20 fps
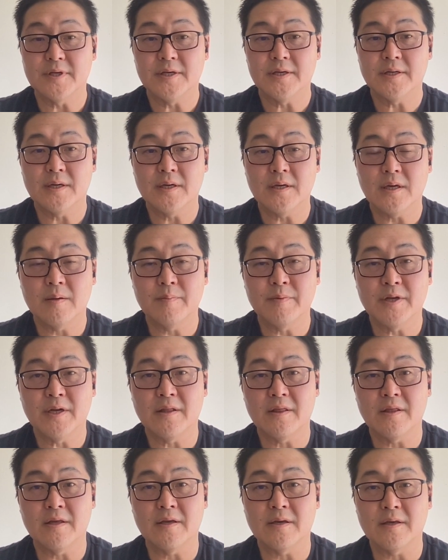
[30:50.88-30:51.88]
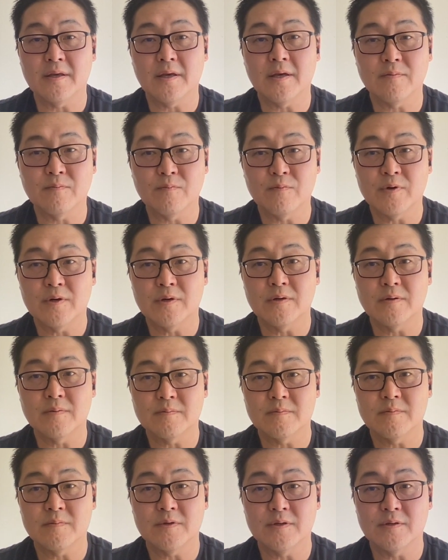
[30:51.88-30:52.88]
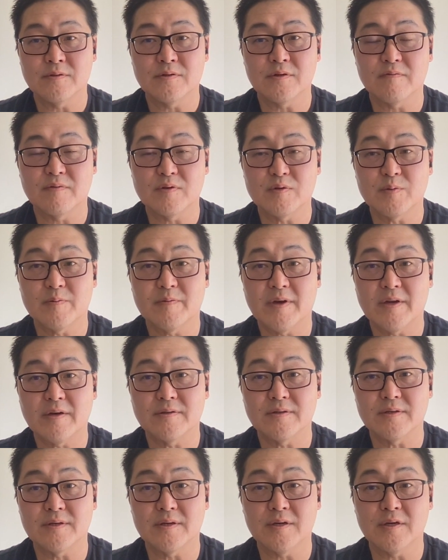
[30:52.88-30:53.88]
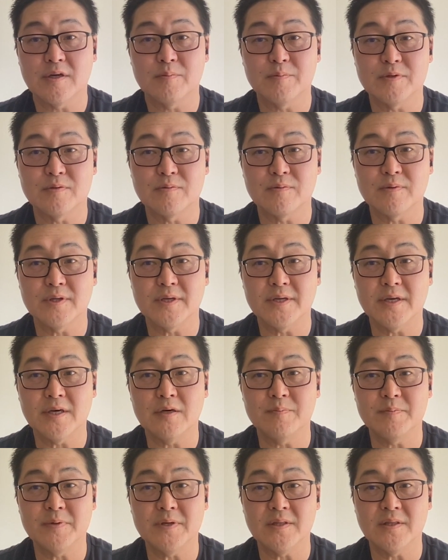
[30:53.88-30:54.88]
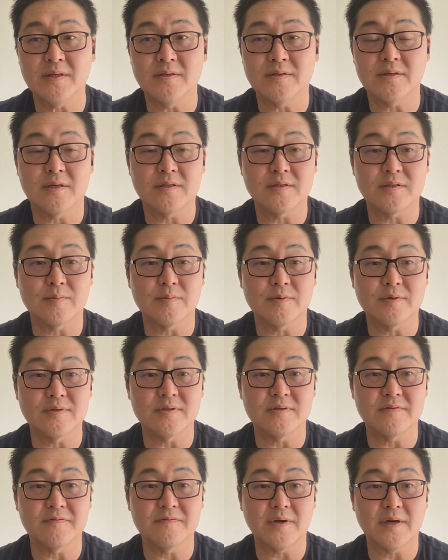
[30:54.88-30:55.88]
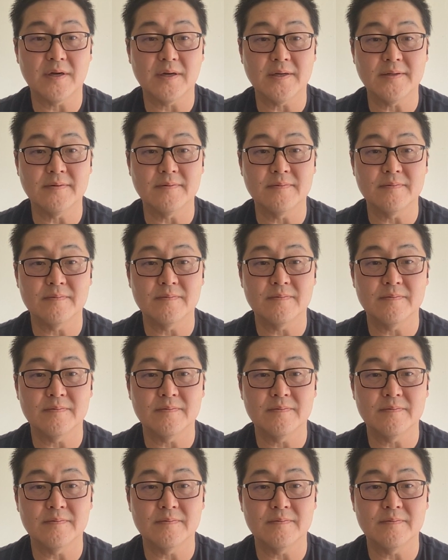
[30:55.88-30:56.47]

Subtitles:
And I think again, where, service providers can help is really helping these customers define,